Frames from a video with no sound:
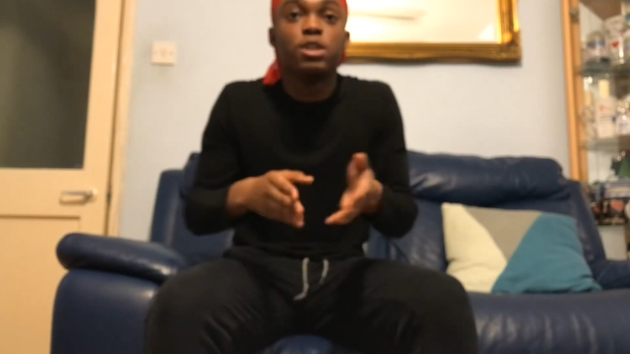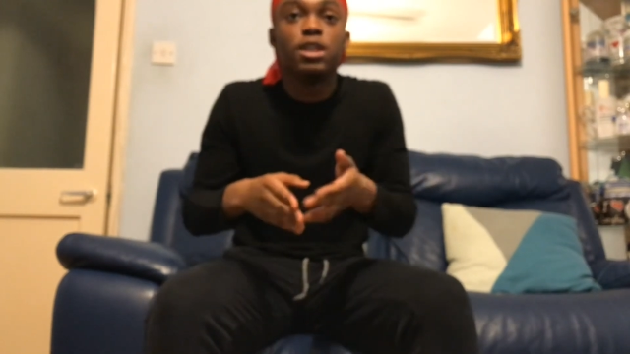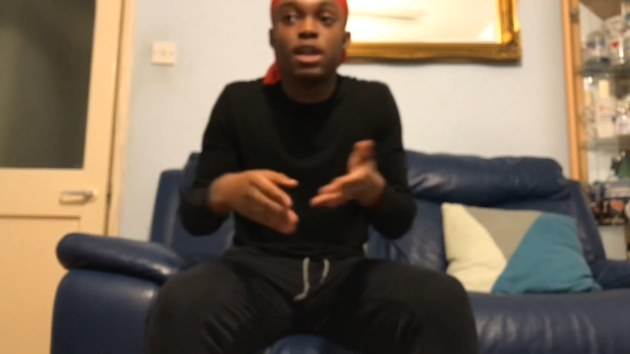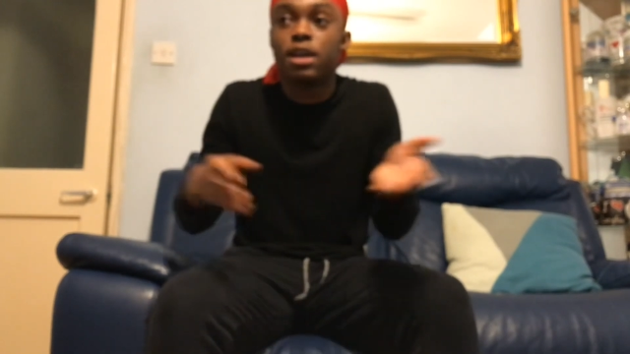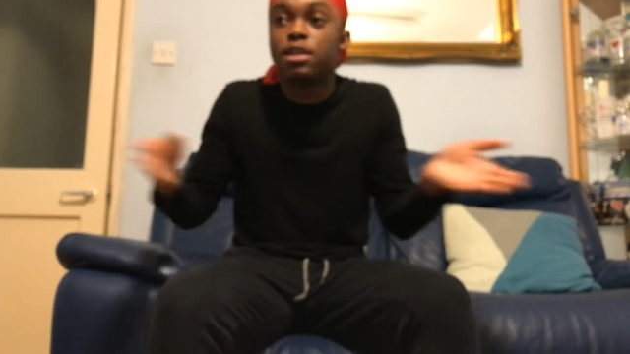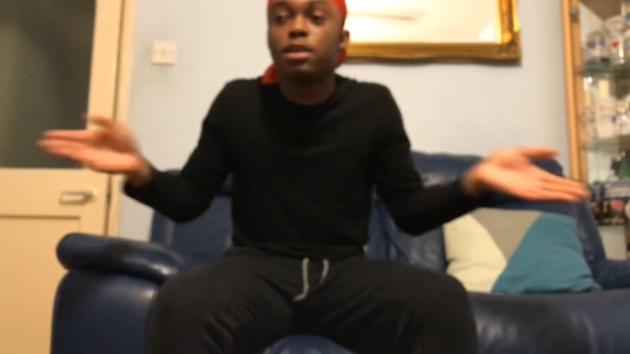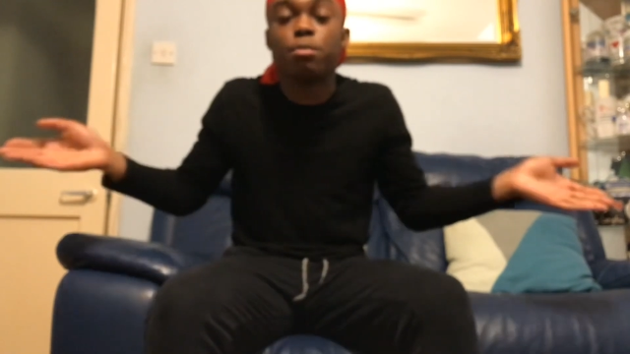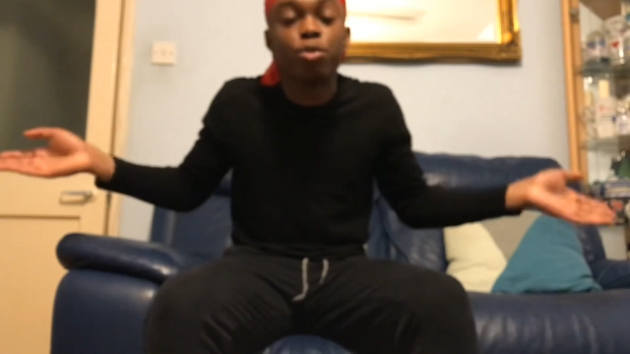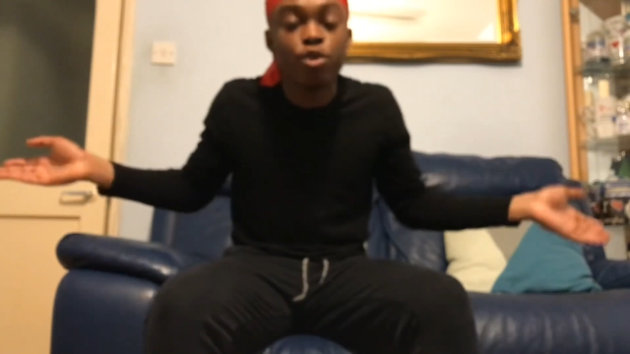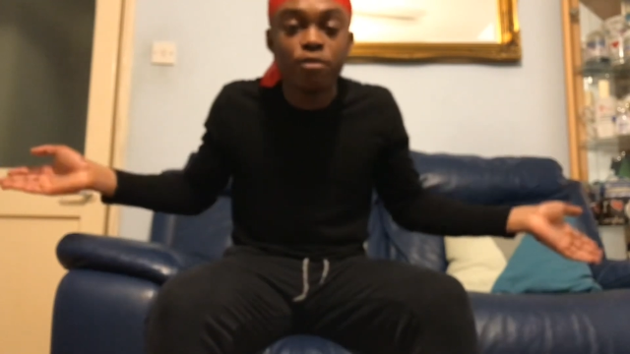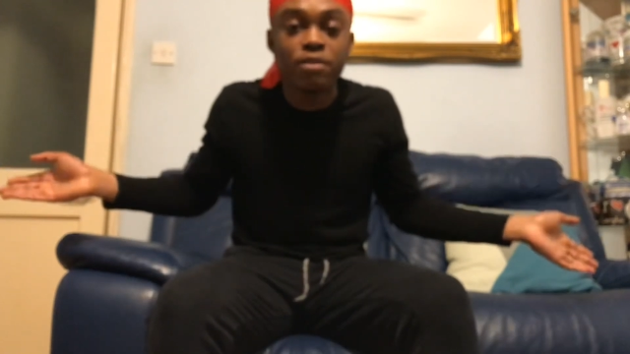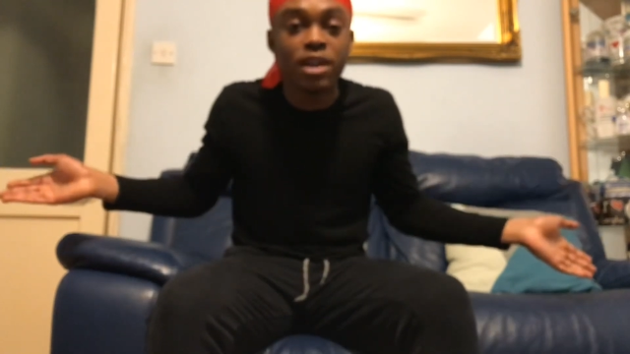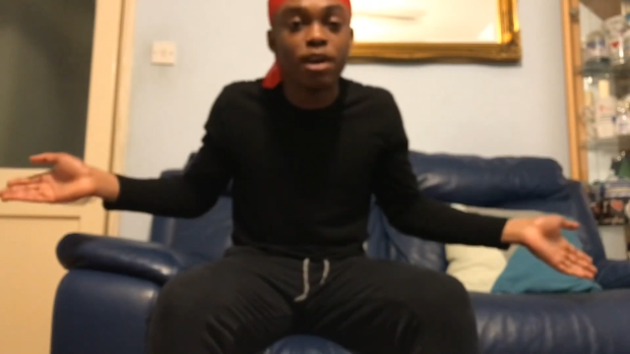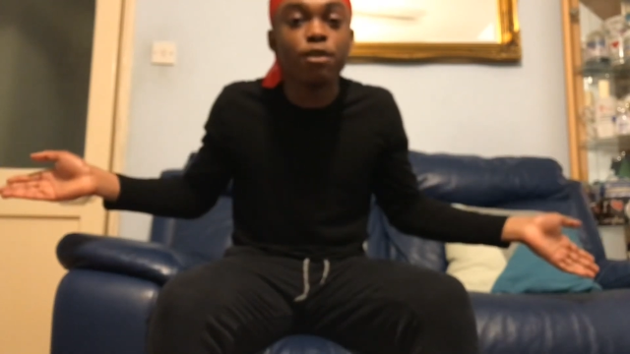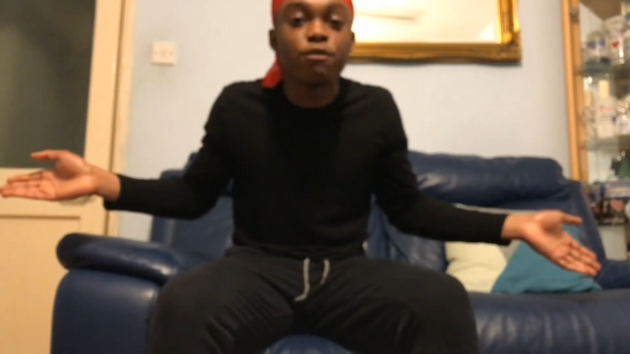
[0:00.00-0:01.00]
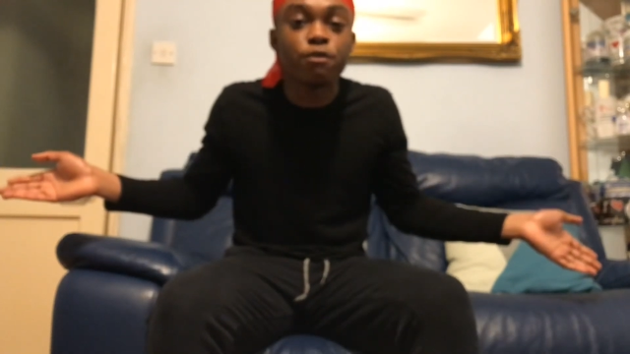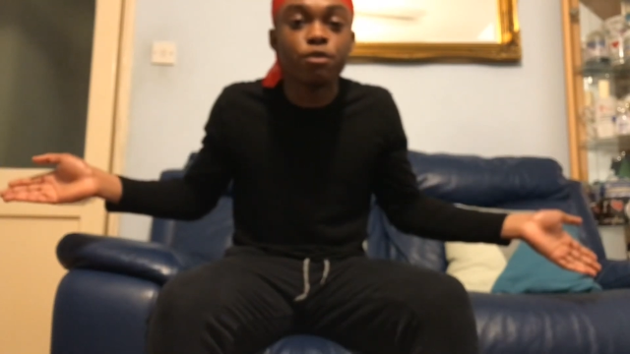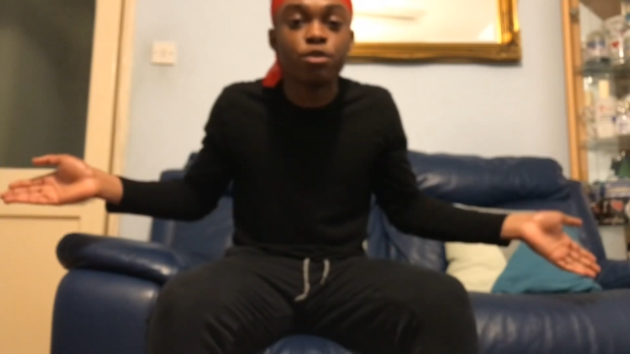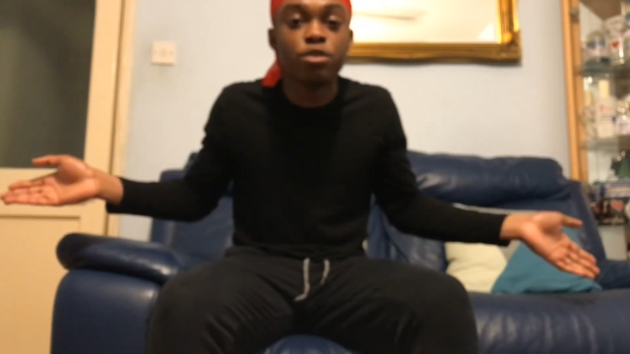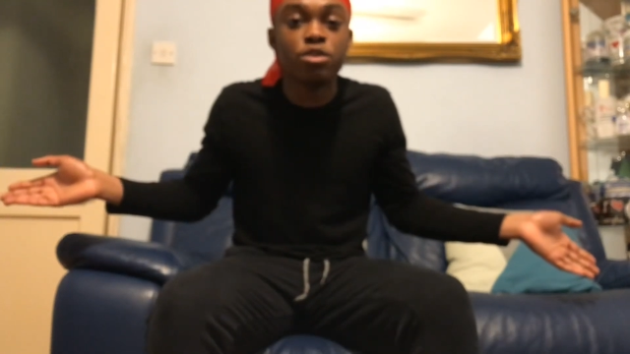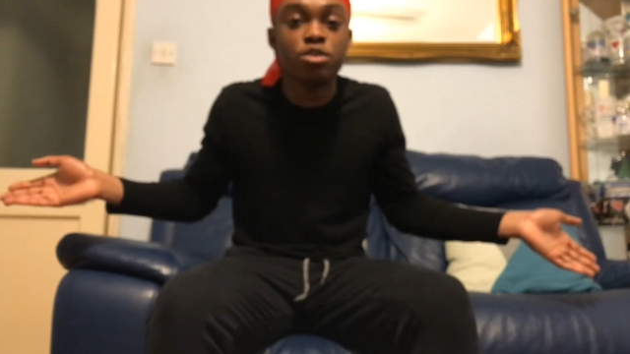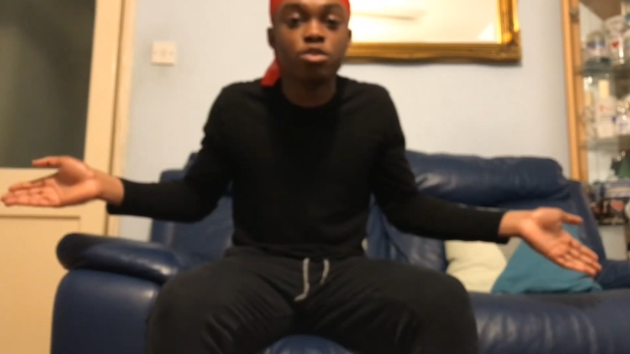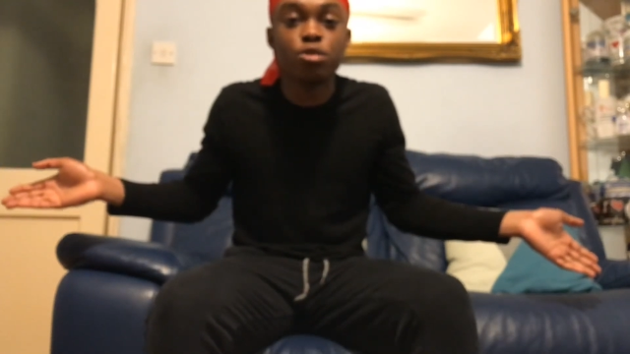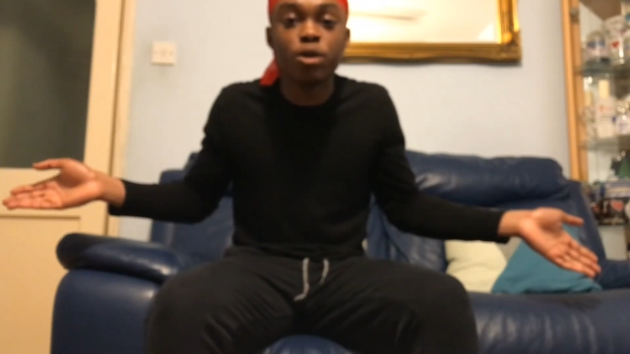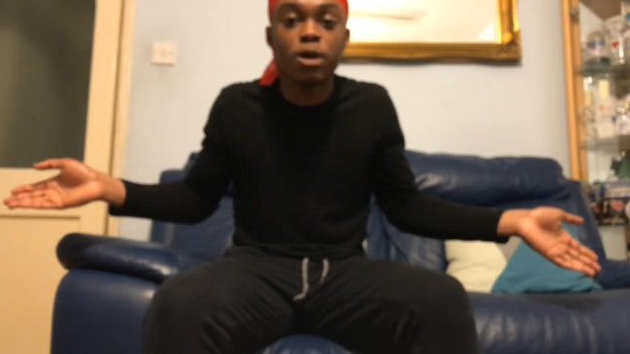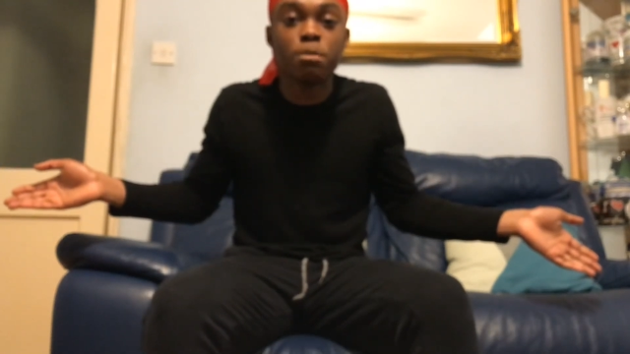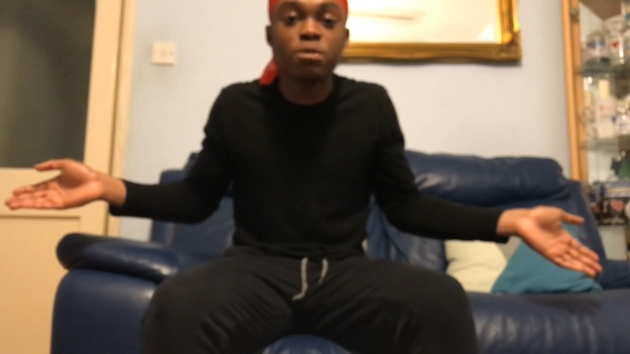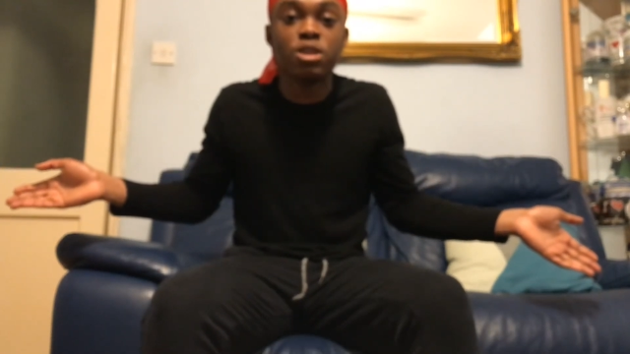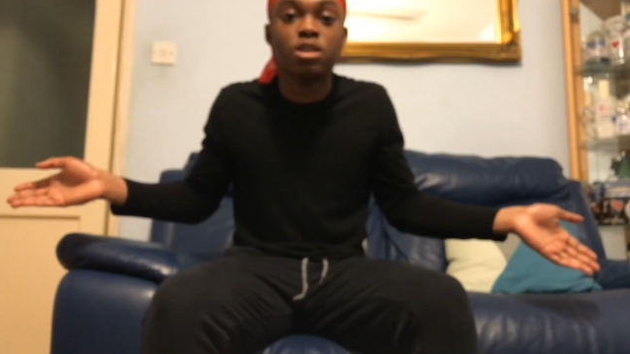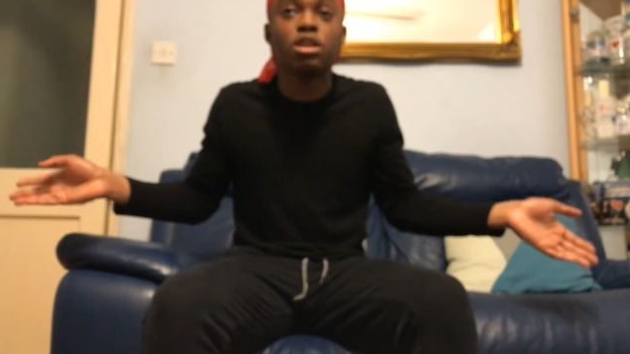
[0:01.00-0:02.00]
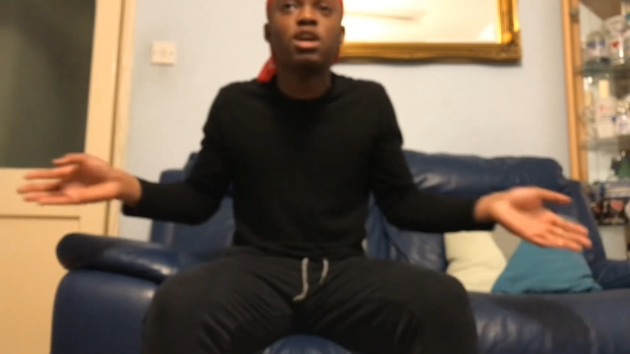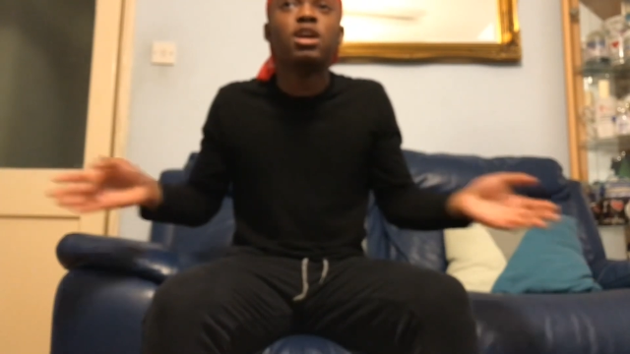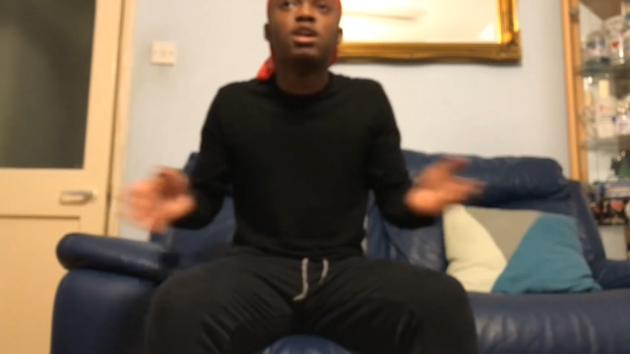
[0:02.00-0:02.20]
Like they both like food, you know what I mean?